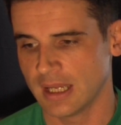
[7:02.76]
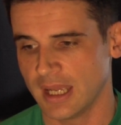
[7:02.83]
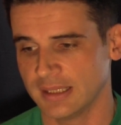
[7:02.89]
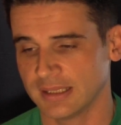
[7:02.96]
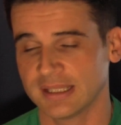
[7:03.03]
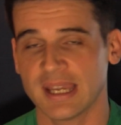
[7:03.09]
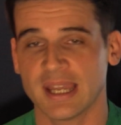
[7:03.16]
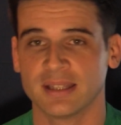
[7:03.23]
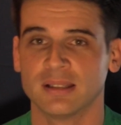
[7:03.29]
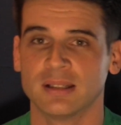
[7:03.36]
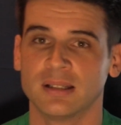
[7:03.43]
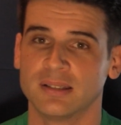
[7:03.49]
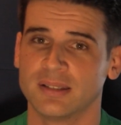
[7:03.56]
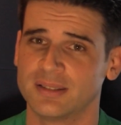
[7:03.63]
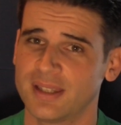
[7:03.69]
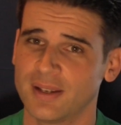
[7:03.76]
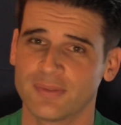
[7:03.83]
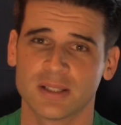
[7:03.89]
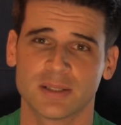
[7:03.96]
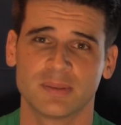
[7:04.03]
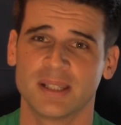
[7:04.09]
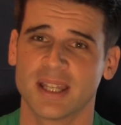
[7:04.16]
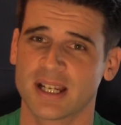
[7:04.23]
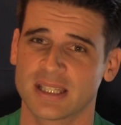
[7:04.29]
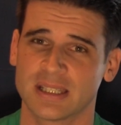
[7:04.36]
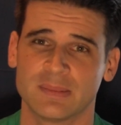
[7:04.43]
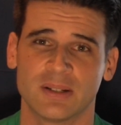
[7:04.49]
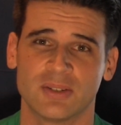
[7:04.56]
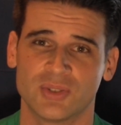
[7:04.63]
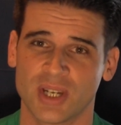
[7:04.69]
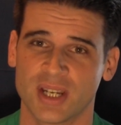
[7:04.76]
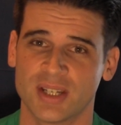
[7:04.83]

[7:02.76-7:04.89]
And again, the difference between XML and